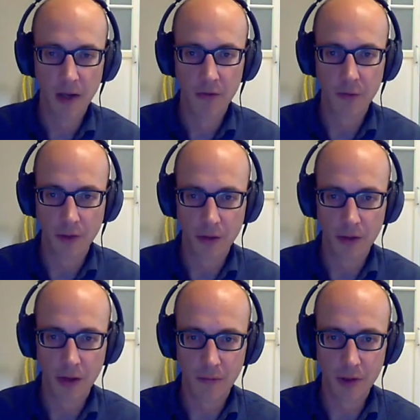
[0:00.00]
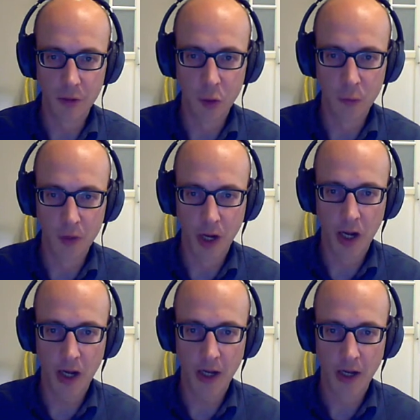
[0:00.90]
So you can have the Doom
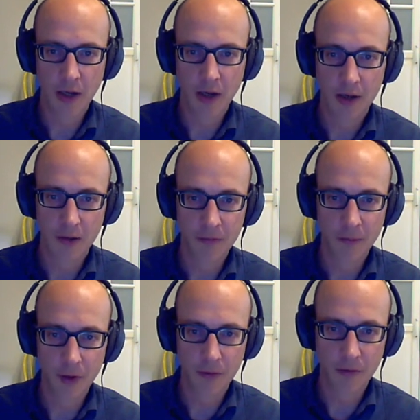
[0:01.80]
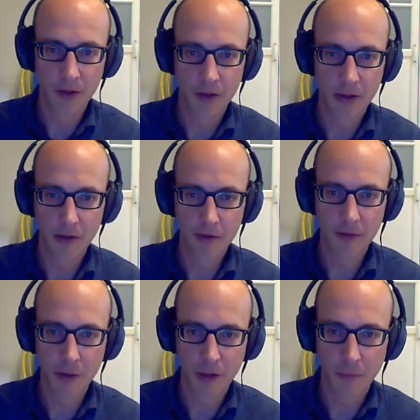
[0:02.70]
guy from the classic
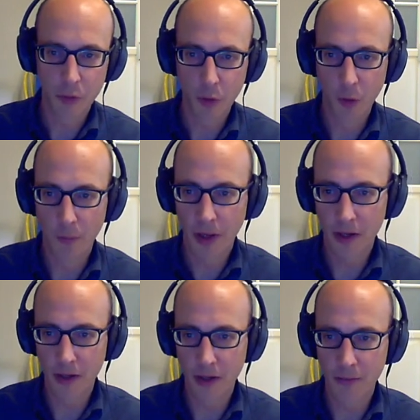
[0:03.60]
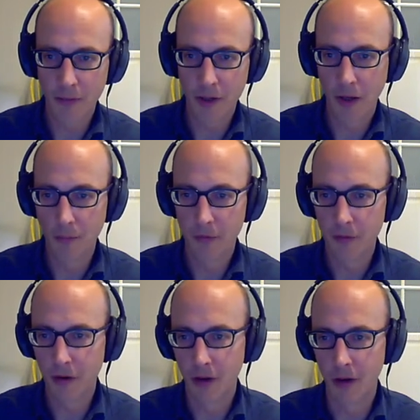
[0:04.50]
video game Doom, and it
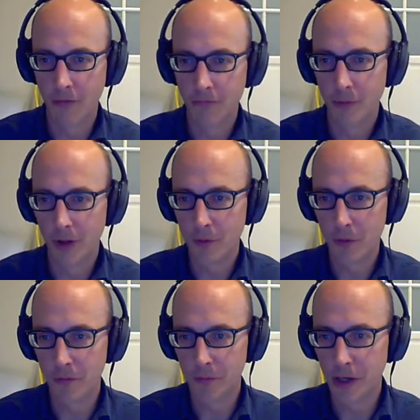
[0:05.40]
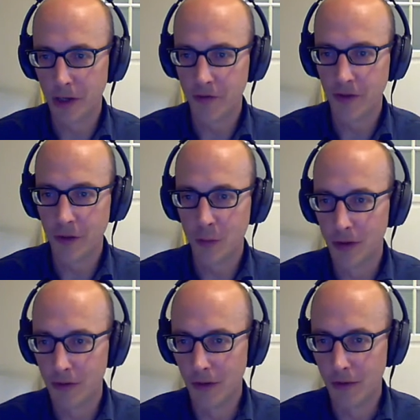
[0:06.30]
becomes, sort of realistic
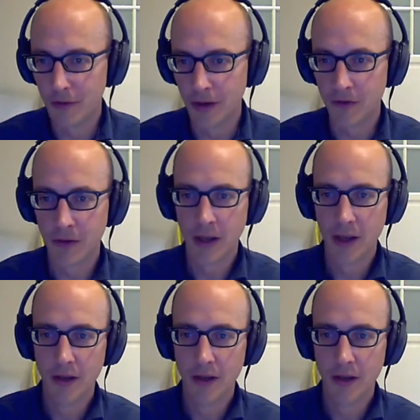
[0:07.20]
human face.